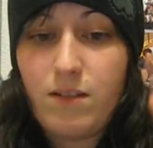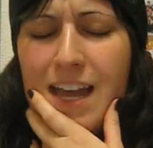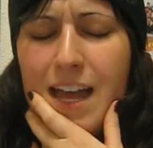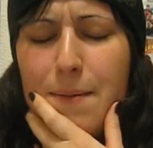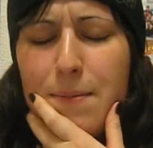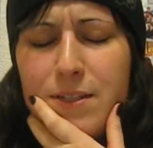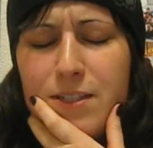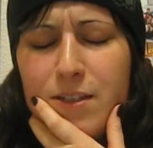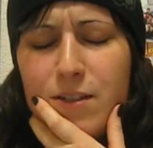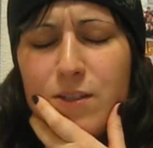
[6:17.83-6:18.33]

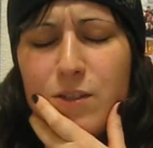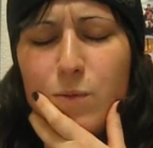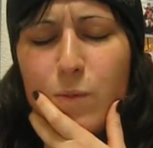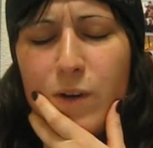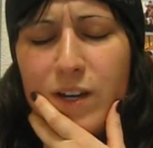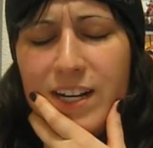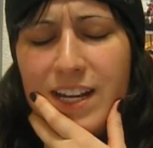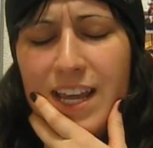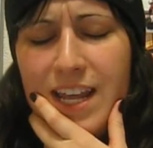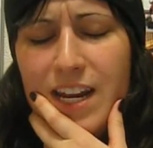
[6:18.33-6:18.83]
Episodes
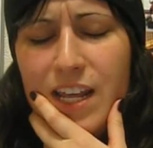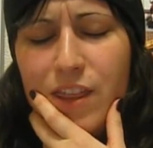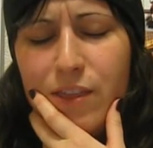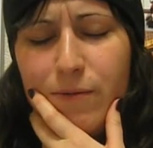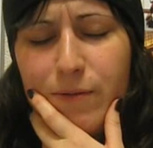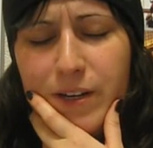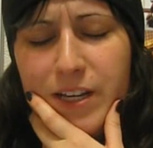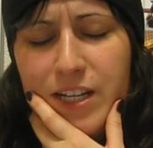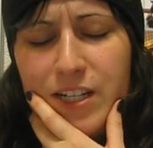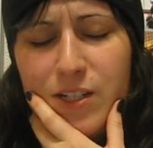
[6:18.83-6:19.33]

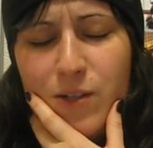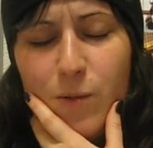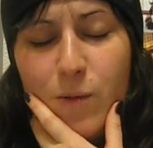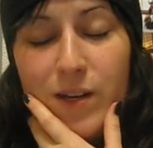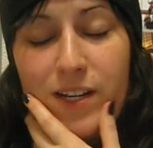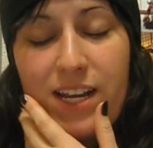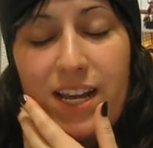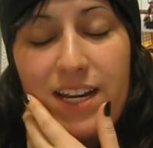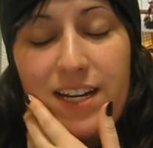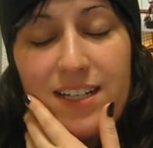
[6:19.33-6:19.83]
183 to
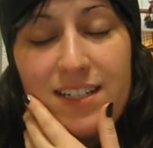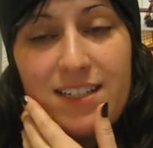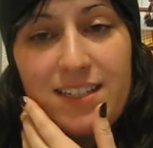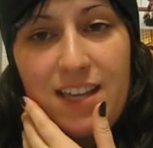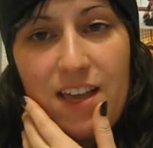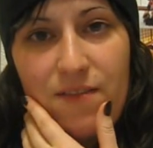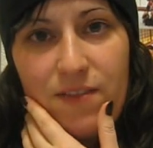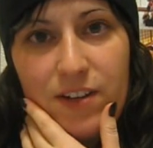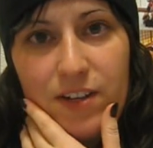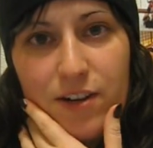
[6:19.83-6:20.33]

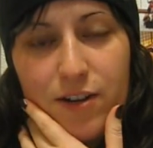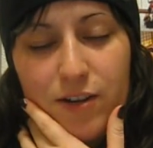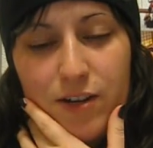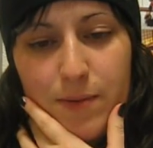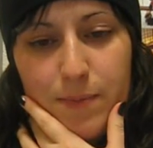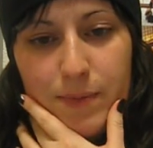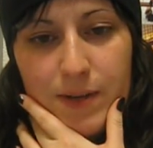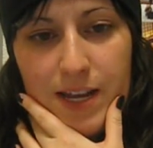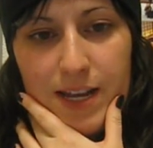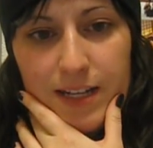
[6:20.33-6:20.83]
187 are
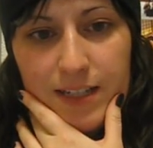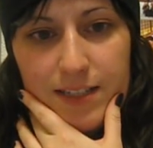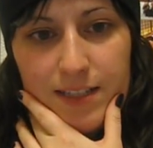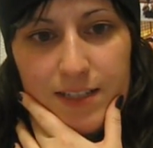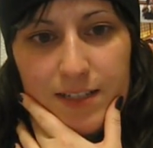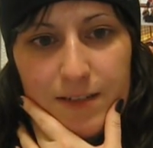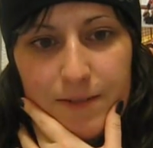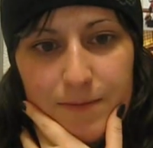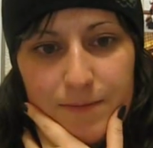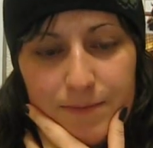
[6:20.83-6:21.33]
up
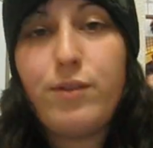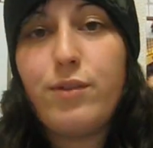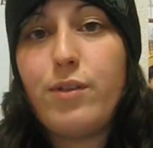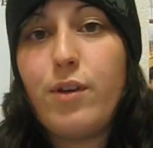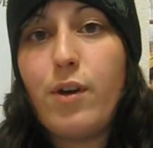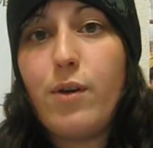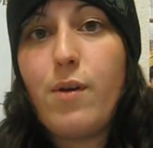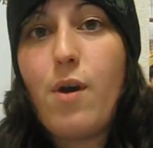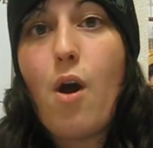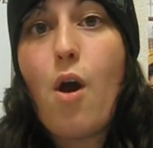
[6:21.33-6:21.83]
next.
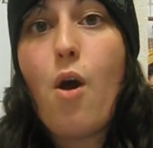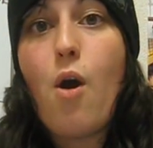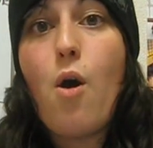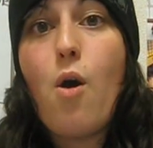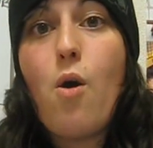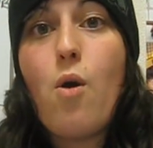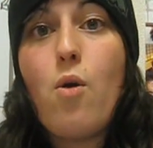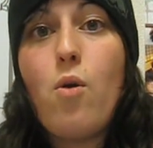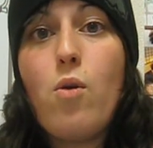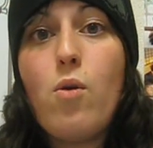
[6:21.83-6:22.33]
So,
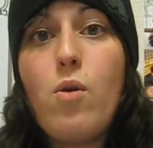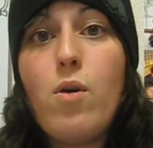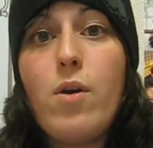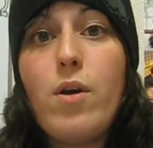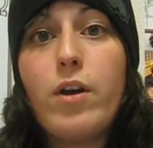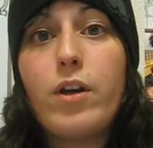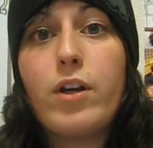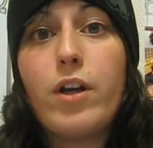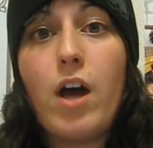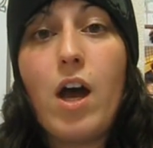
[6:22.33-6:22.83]
oh
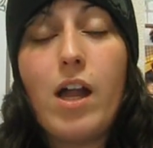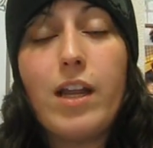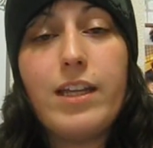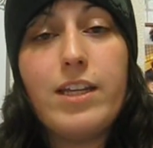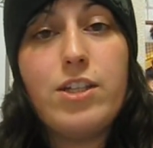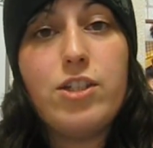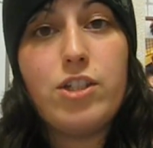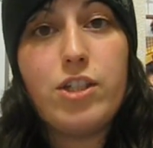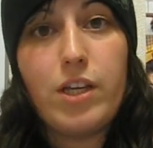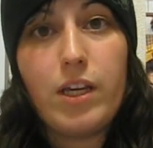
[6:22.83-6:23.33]

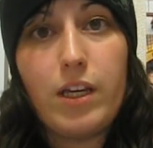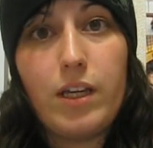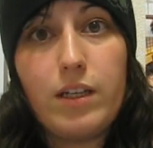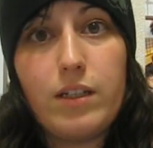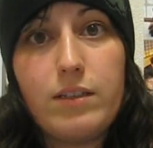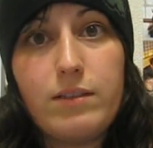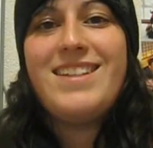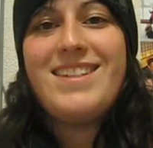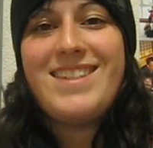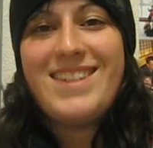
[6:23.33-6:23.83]
golly gee.
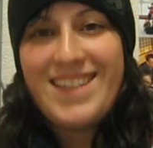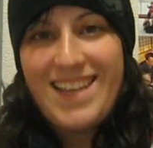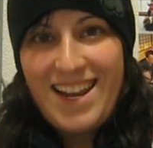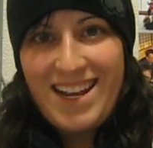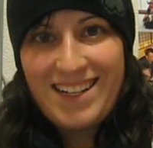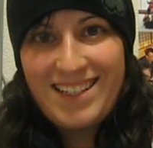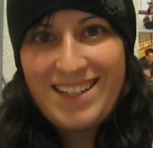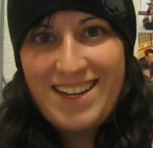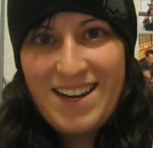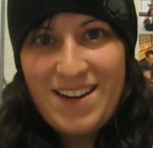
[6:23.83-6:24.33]
See you
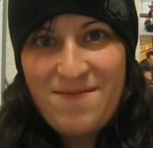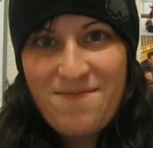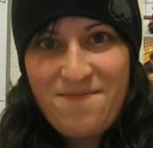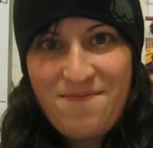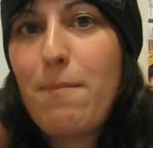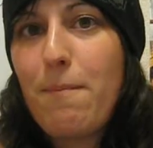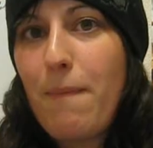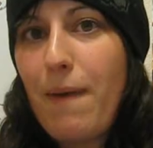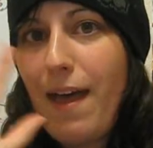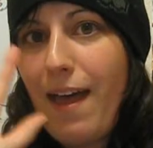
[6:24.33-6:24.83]
next time.
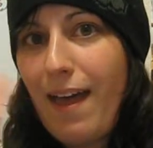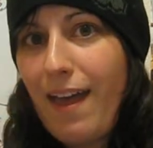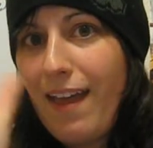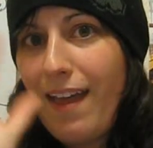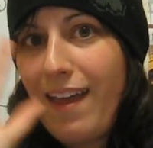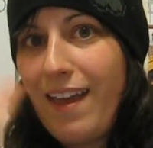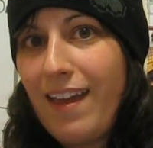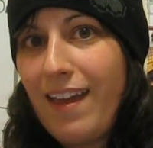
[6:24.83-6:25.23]
Bye.